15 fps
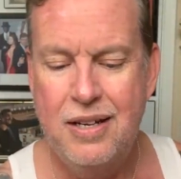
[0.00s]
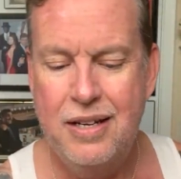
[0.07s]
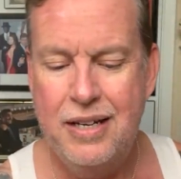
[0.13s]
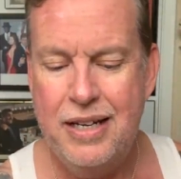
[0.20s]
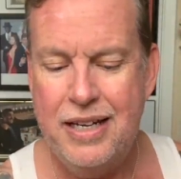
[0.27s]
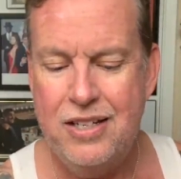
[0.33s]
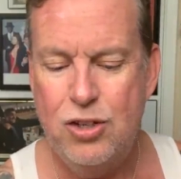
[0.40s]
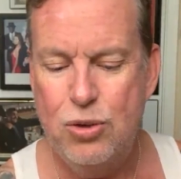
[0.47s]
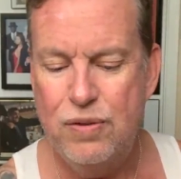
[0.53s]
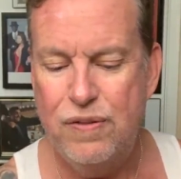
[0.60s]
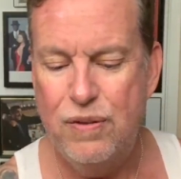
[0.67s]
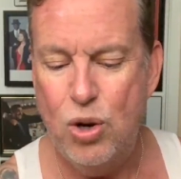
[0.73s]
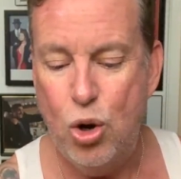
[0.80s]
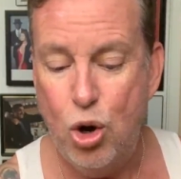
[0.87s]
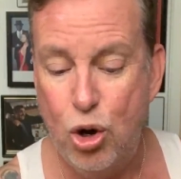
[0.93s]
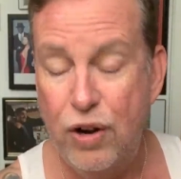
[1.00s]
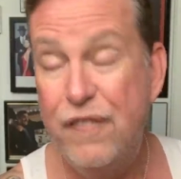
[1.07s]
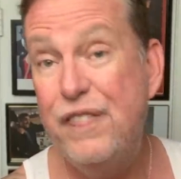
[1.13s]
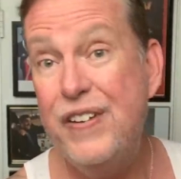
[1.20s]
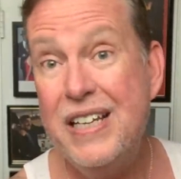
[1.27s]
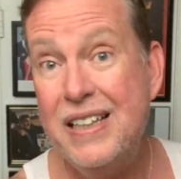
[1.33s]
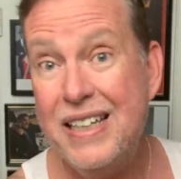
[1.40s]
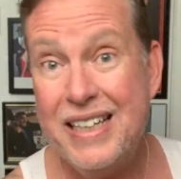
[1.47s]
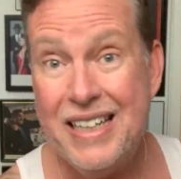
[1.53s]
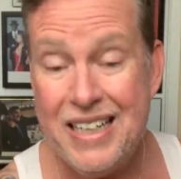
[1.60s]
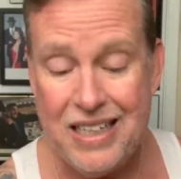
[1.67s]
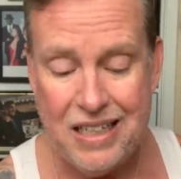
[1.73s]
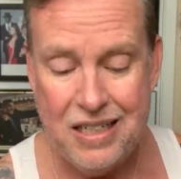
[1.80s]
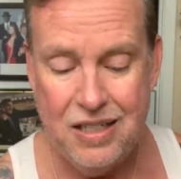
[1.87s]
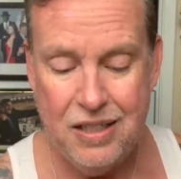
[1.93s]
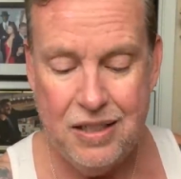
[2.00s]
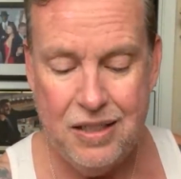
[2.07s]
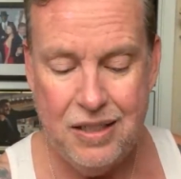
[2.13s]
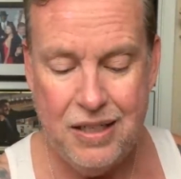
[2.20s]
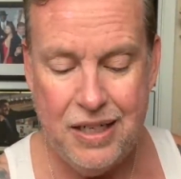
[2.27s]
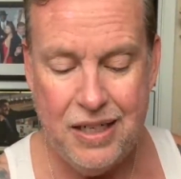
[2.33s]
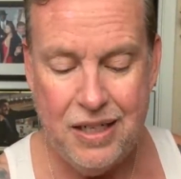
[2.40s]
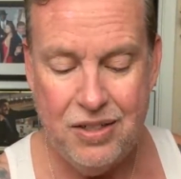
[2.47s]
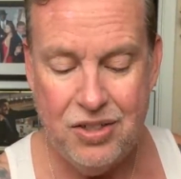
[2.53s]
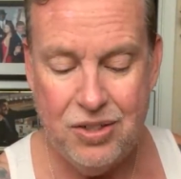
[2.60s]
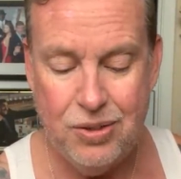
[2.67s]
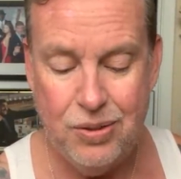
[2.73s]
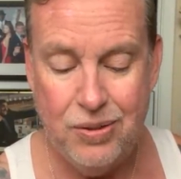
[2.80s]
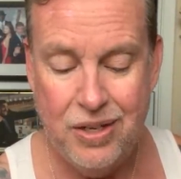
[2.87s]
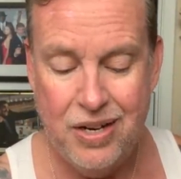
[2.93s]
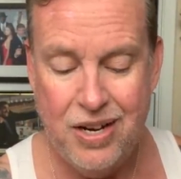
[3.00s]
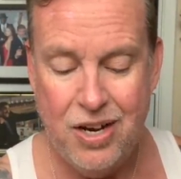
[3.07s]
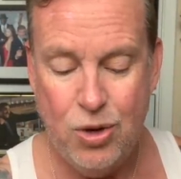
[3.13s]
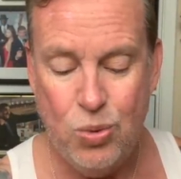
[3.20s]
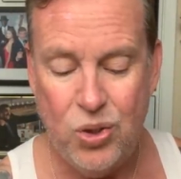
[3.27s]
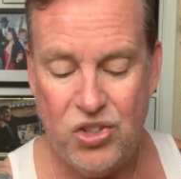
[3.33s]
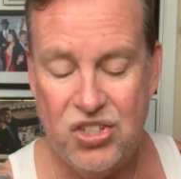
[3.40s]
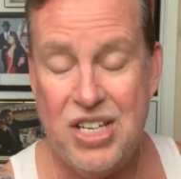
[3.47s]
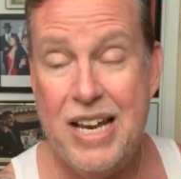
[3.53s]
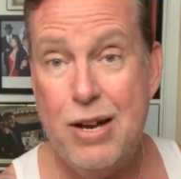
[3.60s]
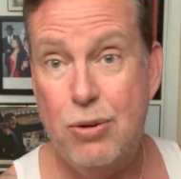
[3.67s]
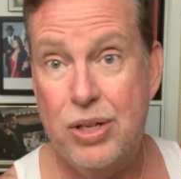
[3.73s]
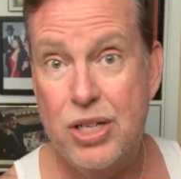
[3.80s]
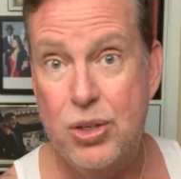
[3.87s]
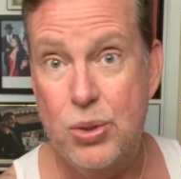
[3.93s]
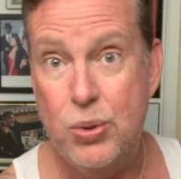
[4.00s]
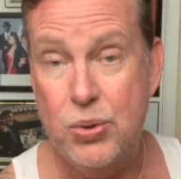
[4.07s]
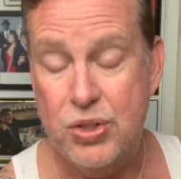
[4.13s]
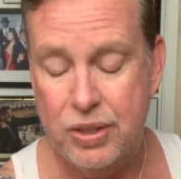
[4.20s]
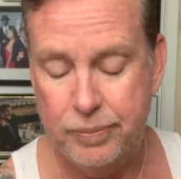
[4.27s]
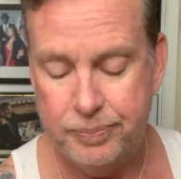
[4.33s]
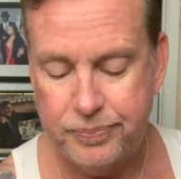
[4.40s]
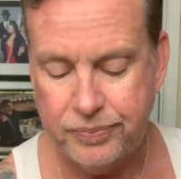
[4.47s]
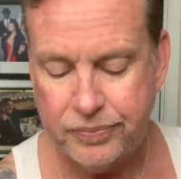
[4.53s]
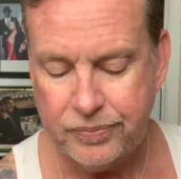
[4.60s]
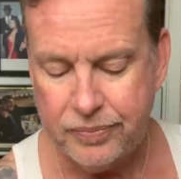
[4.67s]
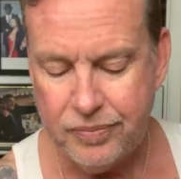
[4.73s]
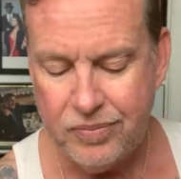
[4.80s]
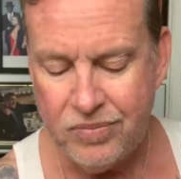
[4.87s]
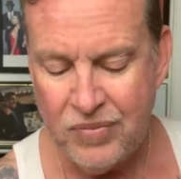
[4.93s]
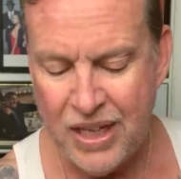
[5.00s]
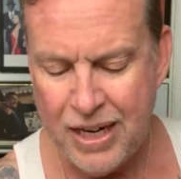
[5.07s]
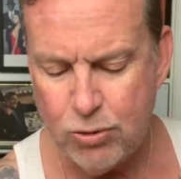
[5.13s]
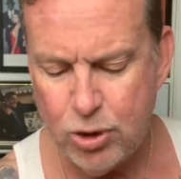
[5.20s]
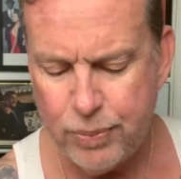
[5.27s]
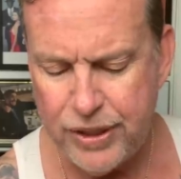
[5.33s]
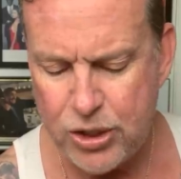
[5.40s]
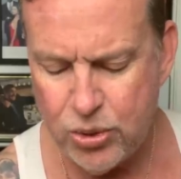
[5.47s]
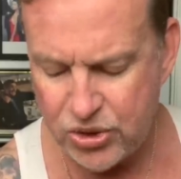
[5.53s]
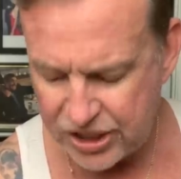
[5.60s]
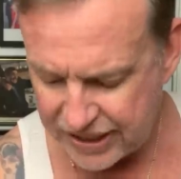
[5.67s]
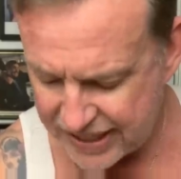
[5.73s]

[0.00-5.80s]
I don't feel like getting cut today, so we'll see how it goes. I will be using